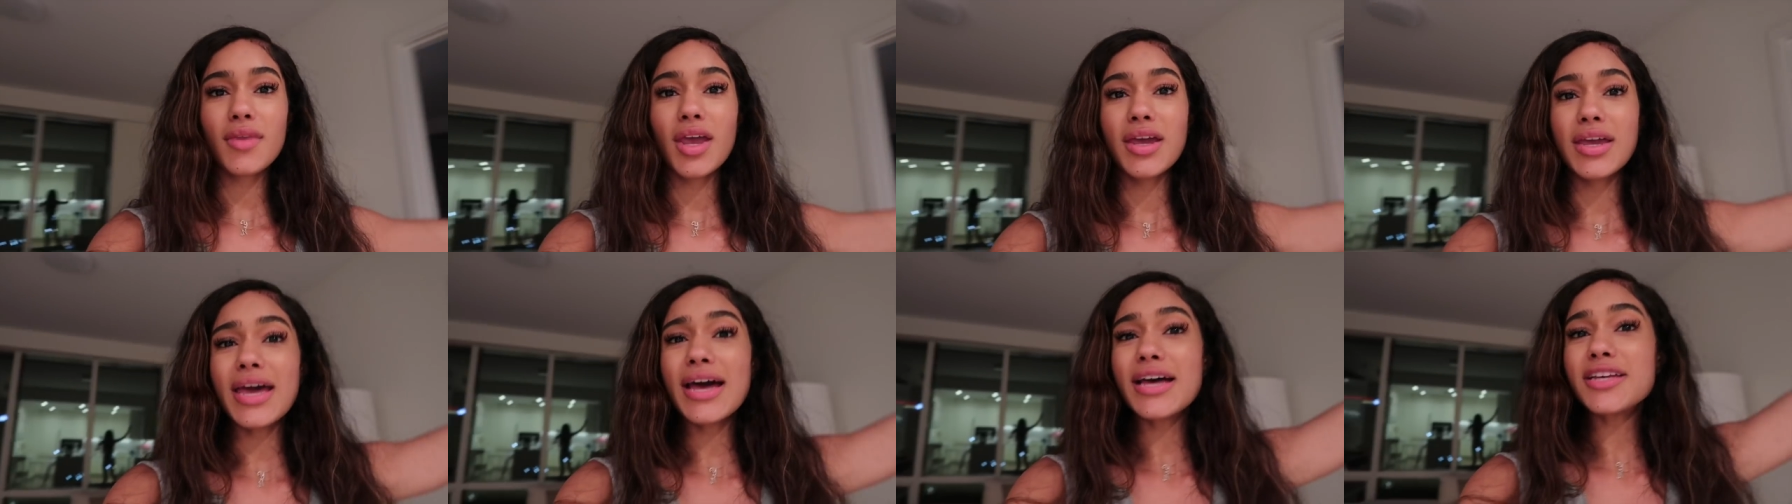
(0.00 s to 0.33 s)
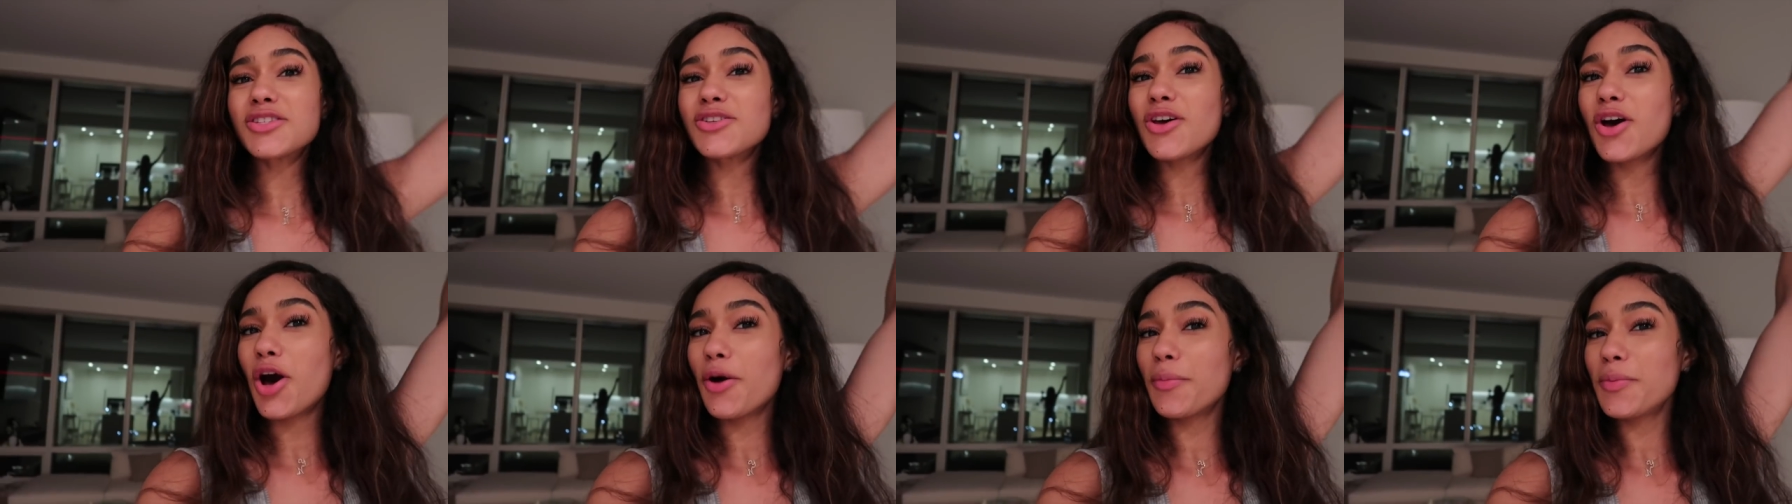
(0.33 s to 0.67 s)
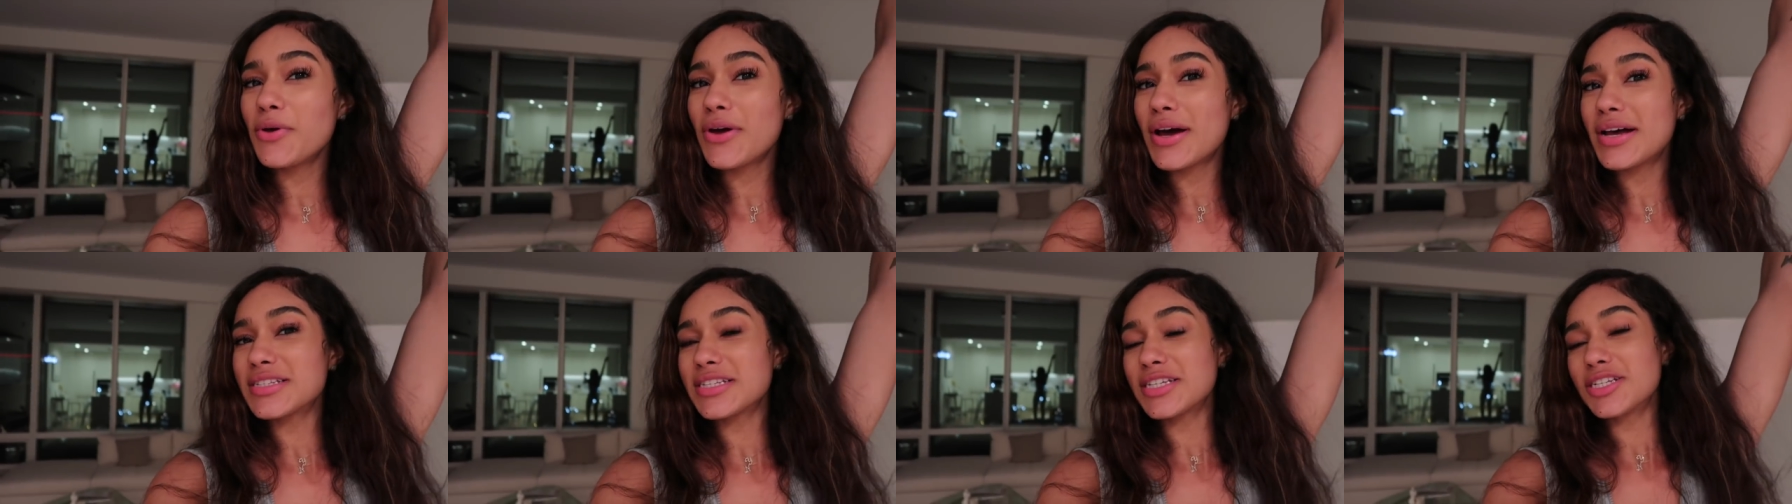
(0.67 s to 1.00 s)
Yeah, so I hope
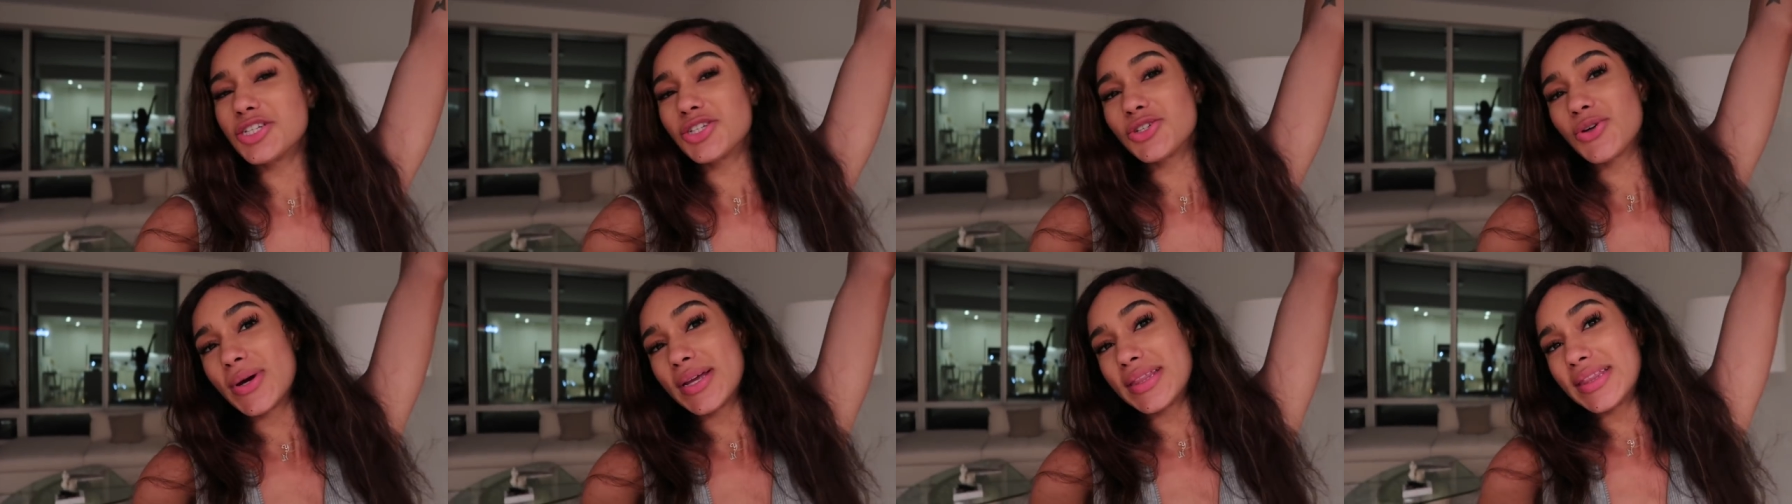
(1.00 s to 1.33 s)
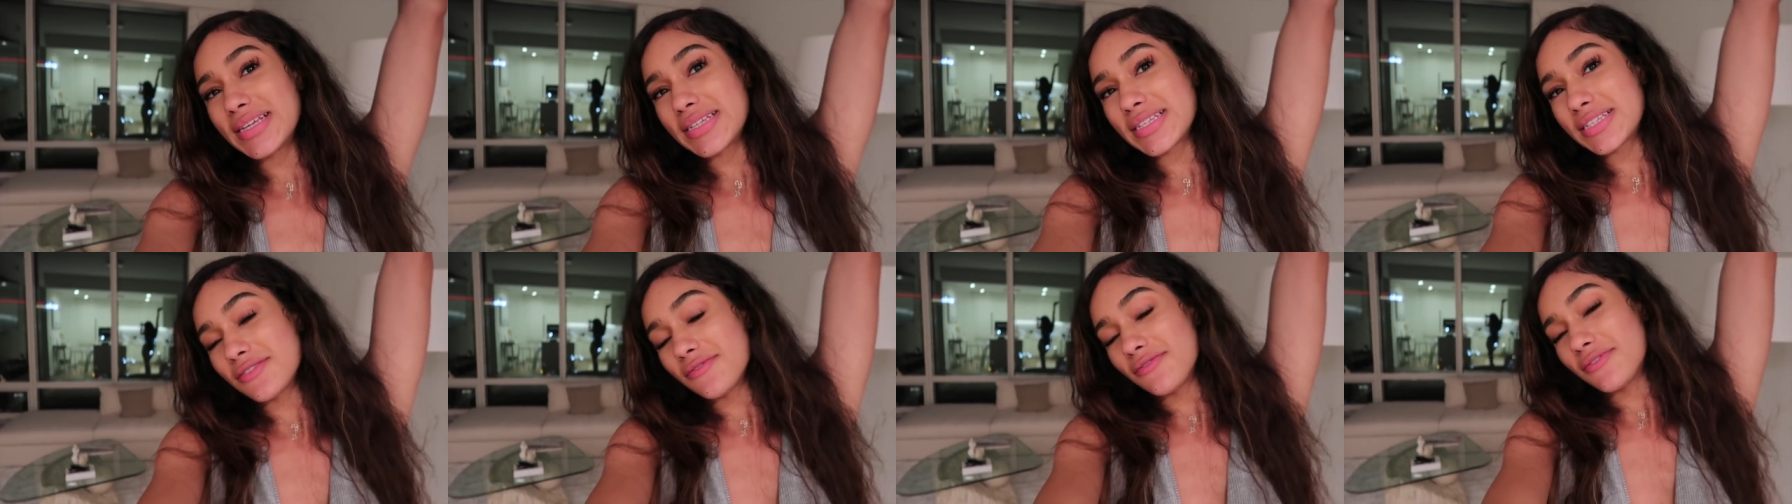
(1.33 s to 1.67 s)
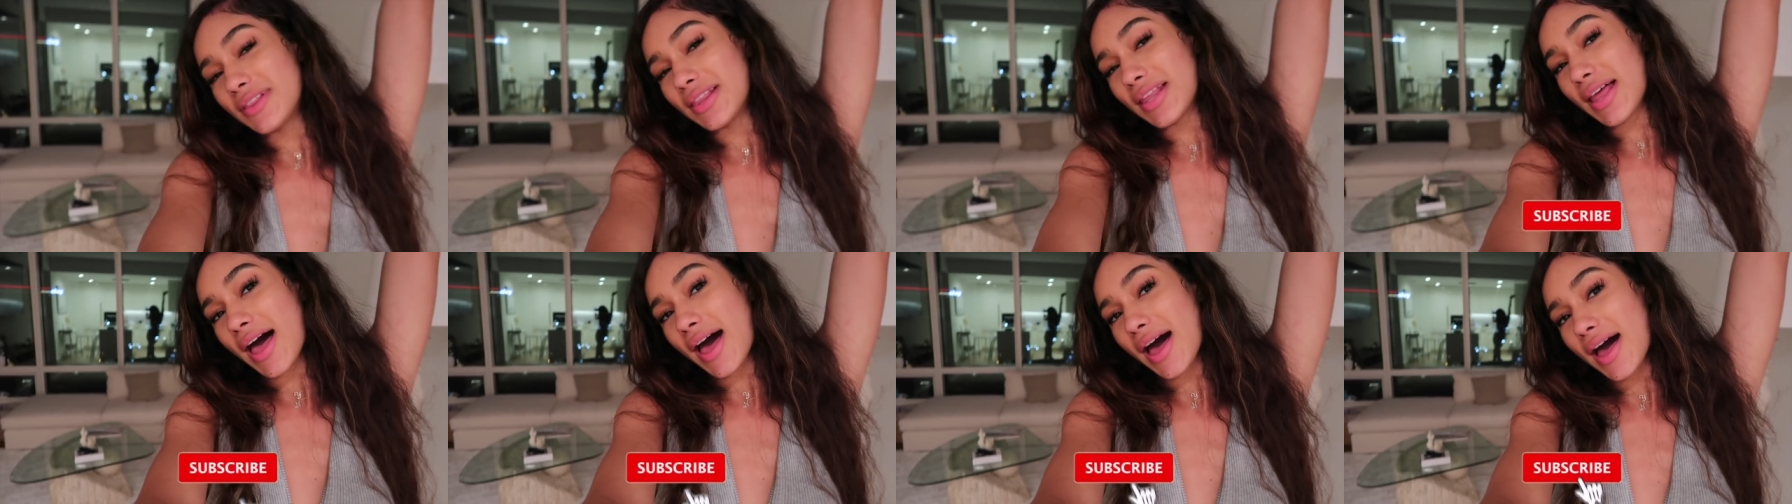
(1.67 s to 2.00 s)
you guys enjoyed this
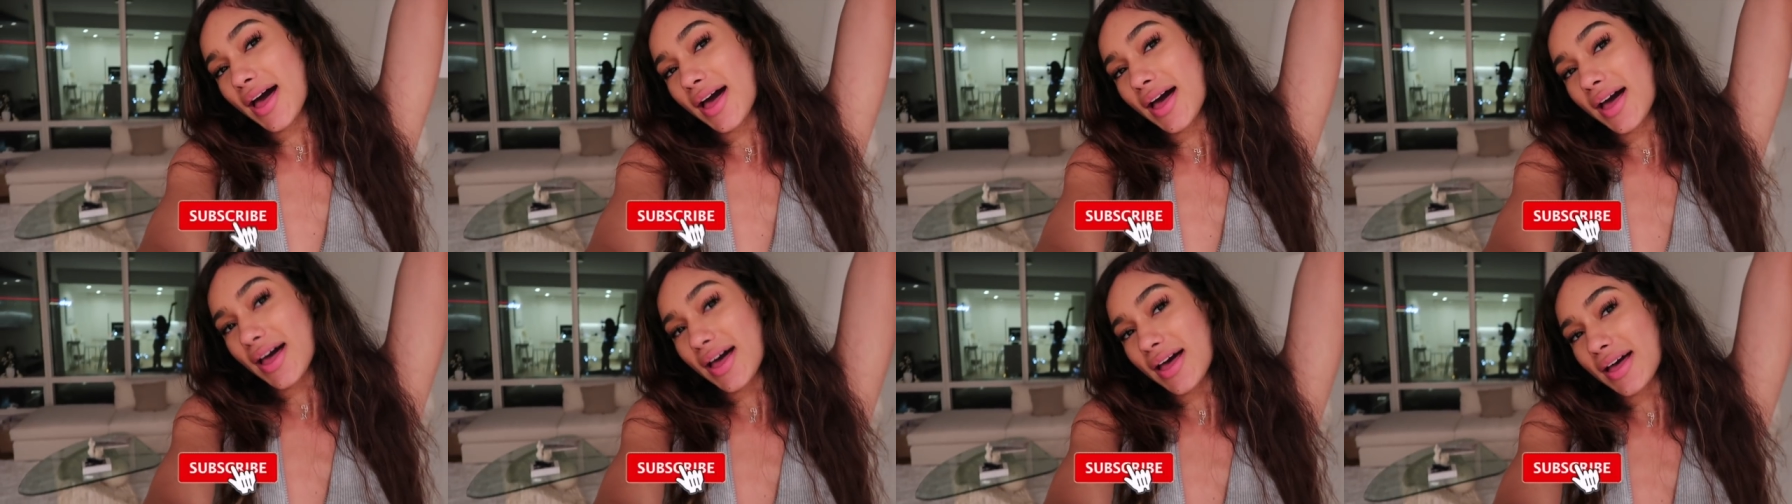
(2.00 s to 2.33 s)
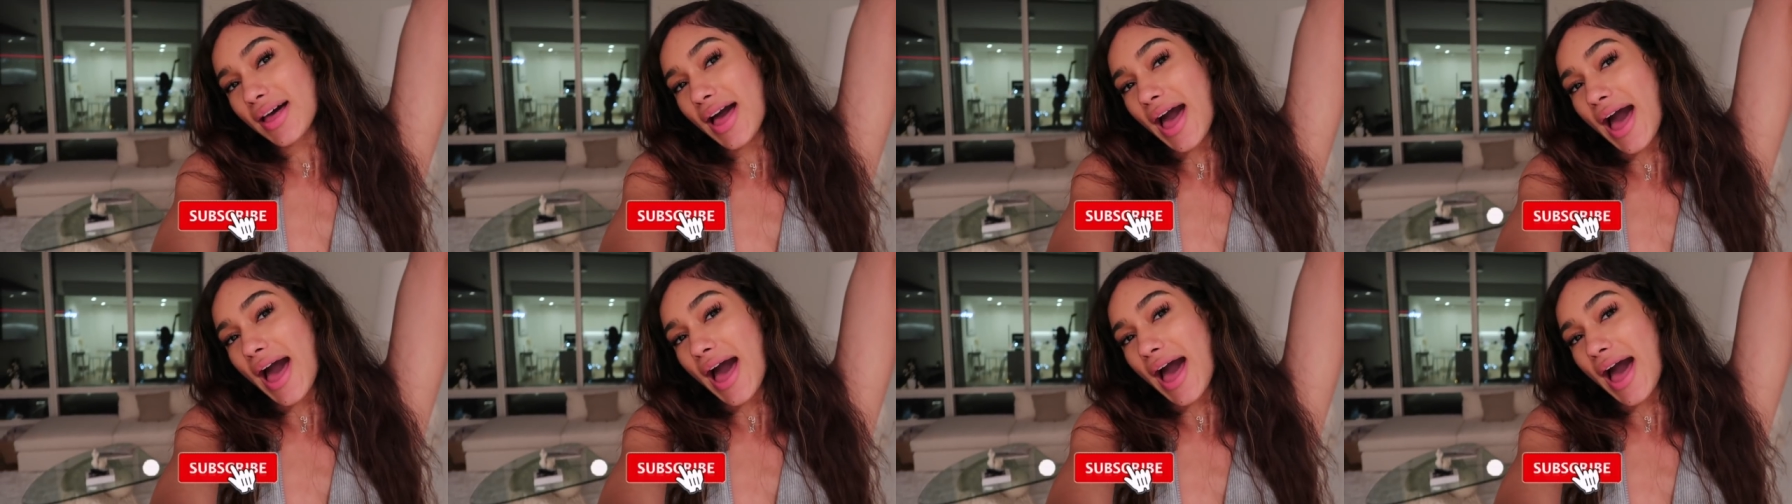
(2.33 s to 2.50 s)
vlog.